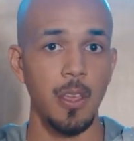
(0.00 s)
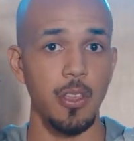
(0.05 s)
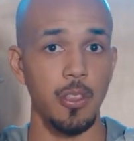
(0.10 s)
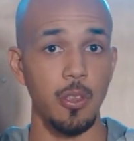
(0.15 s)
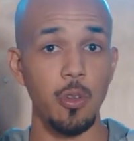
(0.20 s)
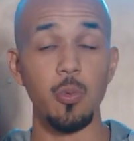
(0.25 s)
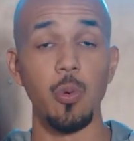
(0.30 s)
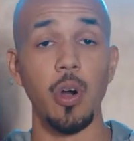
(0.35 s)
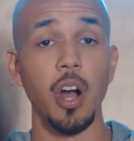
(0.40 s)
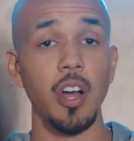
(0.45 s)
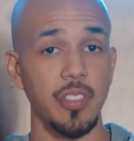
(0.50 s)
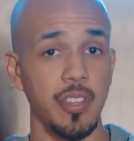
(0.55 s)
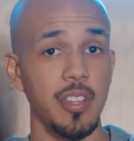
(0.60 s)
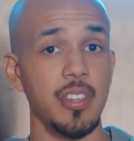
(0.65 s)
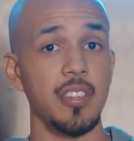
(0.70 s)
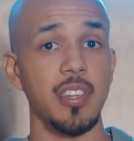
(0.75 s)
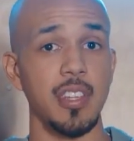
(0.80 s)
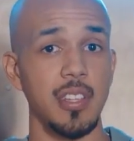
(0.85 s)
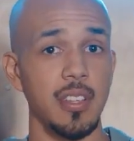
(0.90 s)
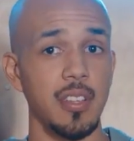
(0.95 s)
You want
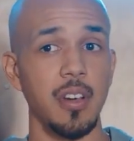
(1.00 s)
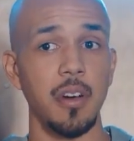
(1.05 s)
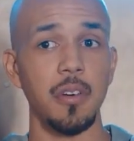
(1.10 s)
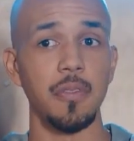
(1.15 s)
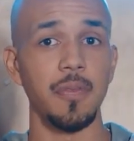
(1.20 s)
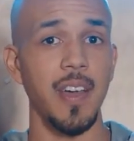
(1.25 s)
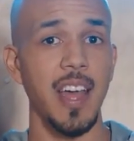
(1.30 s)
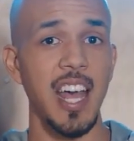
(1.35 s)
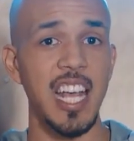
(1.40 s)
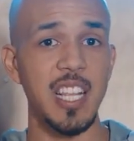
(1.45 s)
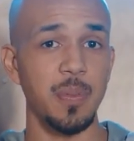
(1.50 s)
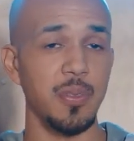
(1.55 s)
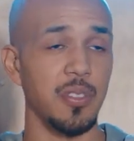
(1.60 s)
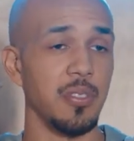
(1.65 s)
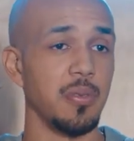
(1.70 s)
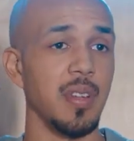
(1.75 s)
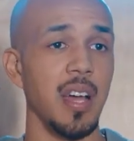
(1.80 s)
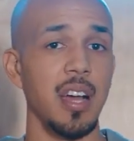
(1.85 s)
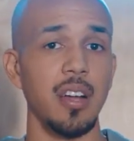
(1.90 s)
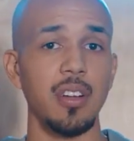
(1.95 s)
this shit to go fast, but
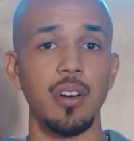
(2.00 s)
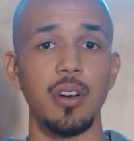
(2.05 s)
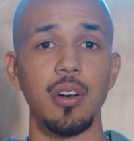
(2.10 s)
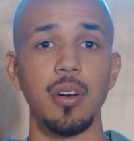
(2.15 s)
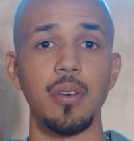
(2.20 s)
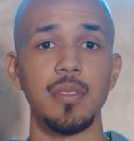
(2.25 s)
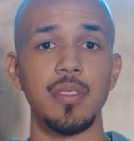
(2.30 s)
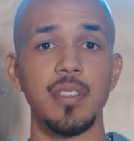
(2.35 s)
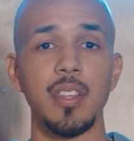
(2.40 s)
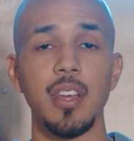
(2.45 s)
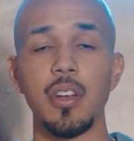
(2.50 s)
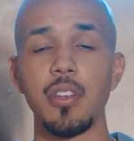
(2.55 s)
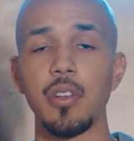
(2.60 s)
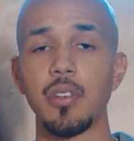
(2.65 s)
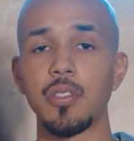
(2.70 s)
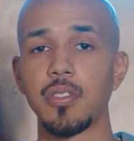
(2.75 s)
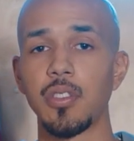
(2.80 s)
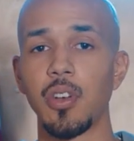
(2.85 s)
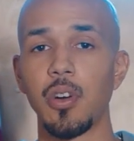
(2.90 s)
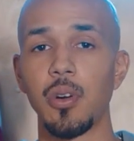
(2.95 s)
you're not going to sell
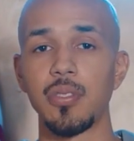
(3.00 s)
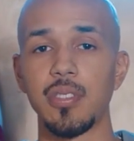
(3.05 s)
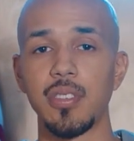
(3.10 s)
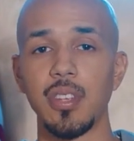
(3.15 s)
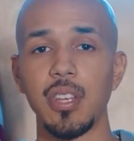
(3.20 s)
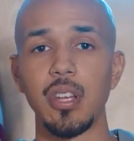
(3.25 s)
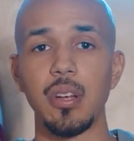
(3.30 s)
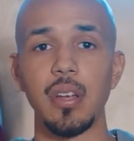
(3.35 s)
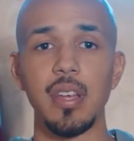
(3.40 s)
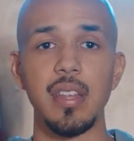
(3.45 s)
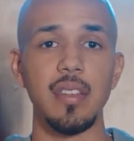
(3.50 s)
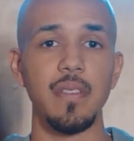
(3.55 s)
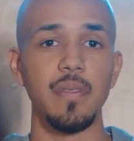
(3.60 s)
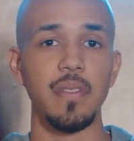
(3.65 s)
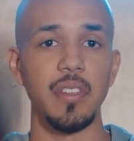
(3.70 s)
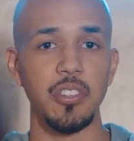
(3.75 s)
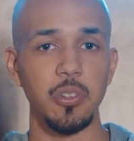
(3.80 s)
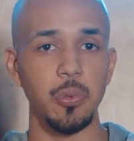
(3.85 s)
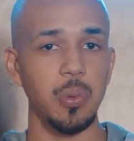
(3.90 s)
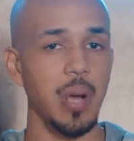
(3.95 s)
your soul, sell your
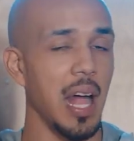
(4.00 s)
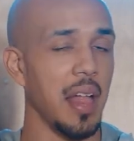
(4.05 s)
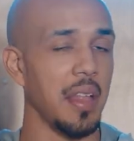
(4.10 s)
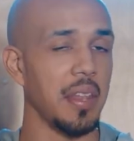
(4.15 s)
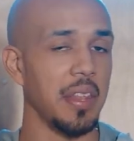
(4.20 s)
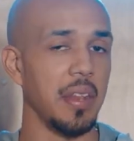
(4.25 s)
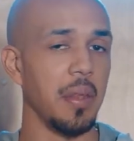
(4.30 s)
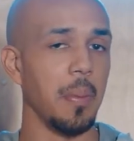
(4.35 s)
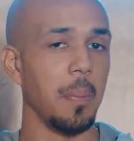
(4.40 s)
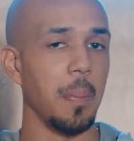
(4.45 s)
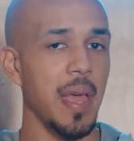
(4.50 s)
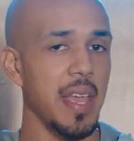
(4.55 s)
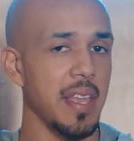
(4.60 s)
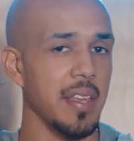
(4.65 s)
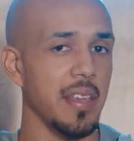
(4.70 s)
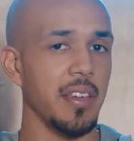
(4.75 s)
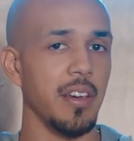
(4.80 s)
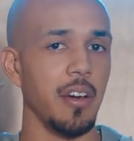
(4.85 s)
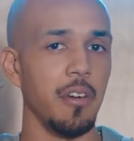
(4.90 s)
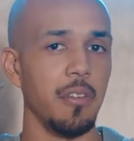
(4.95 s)
individuality to make
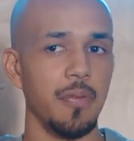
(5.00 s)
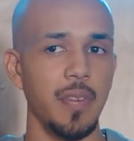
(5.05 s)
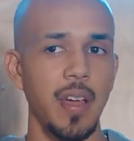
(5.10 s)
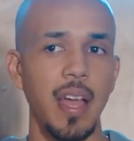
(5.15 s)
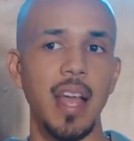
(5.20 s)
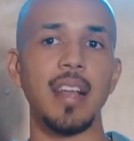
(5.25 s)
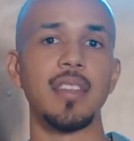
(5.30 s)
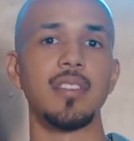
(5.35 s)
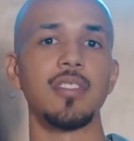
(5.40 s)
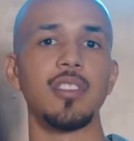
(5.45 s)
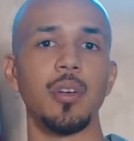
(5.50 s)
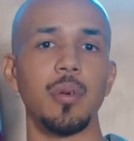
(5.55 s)
it go fast.